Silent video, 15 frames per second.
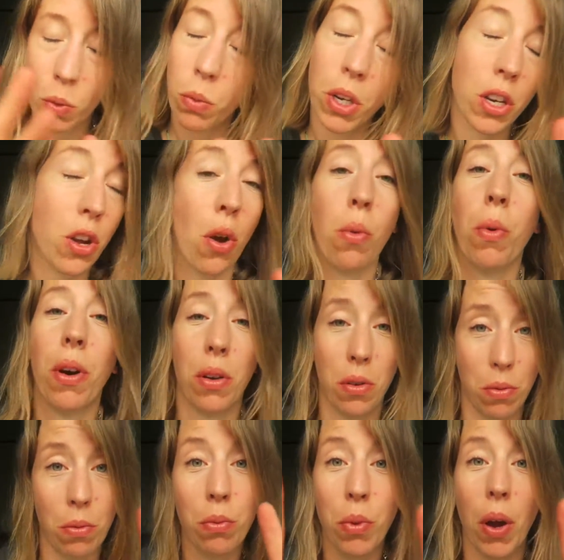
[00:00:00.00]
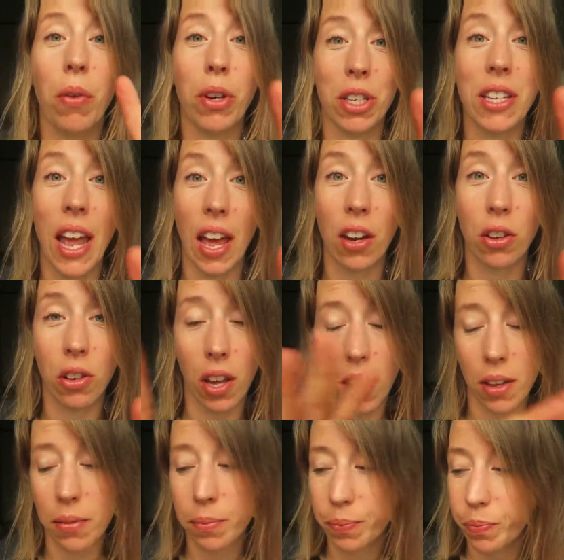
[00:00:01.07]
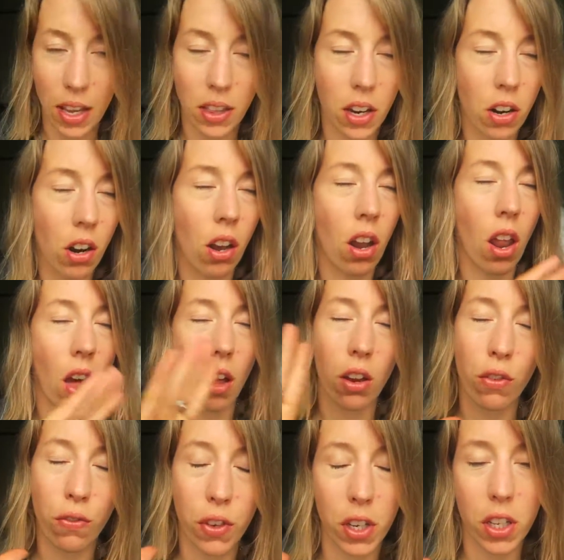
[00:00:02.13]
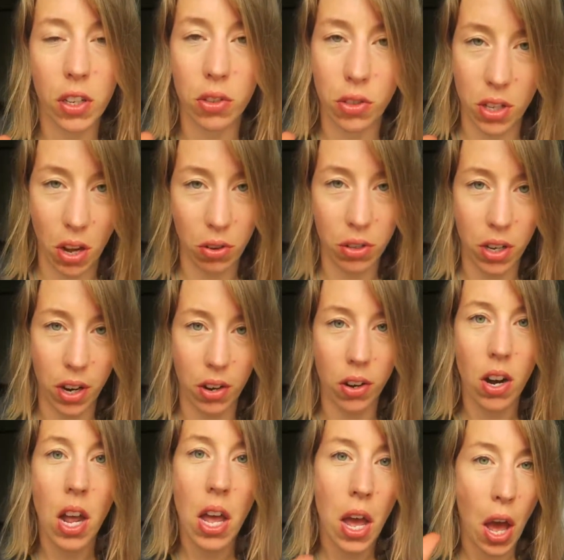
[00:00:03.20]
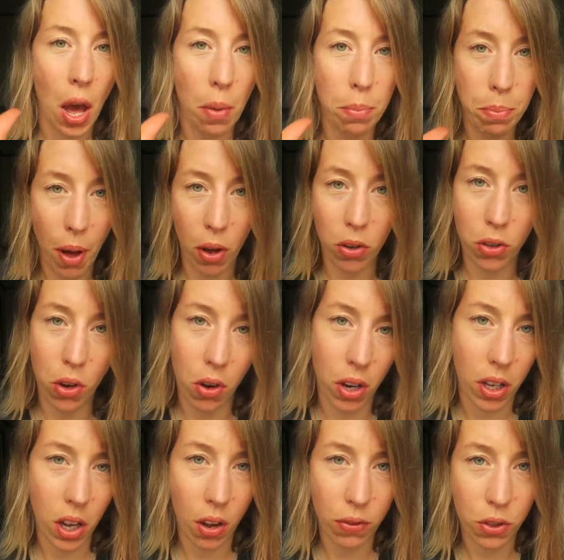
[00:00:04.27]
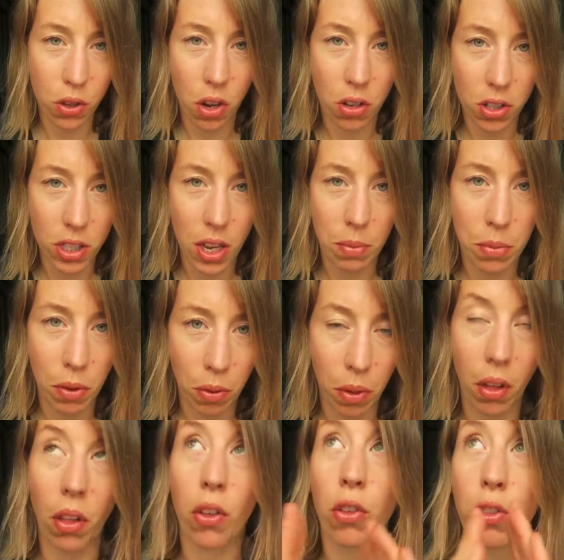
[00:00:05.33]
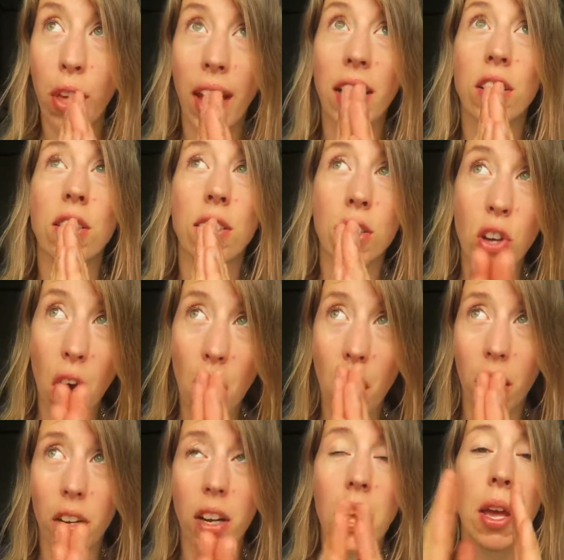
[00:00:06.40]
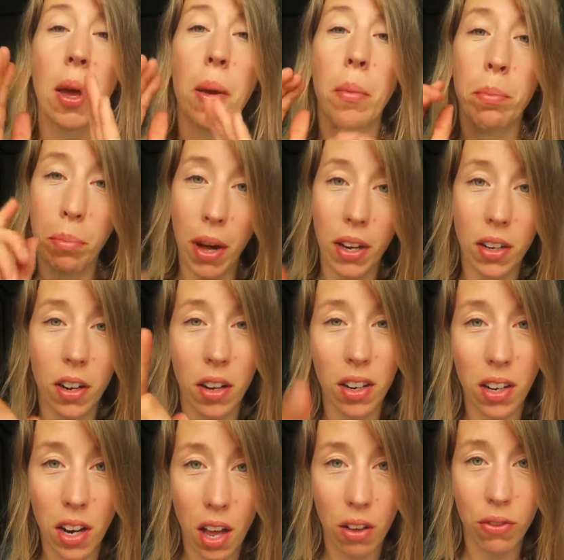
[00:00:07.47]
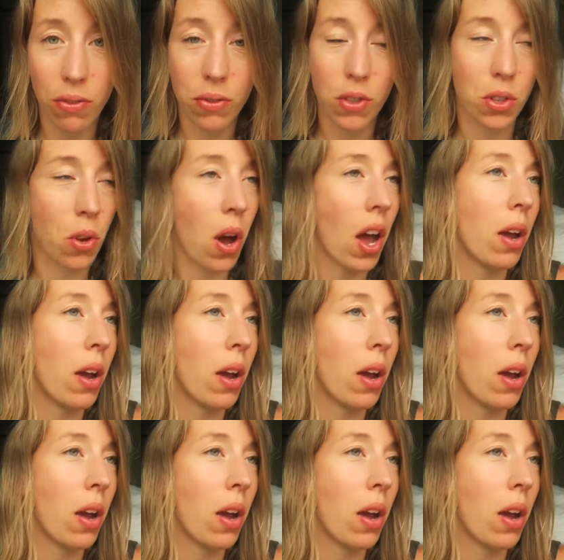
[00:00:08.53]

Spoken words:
we know where we stand, okay? There are a lot of videos out there about going after contraceptive pill, thanks God, but not enough. So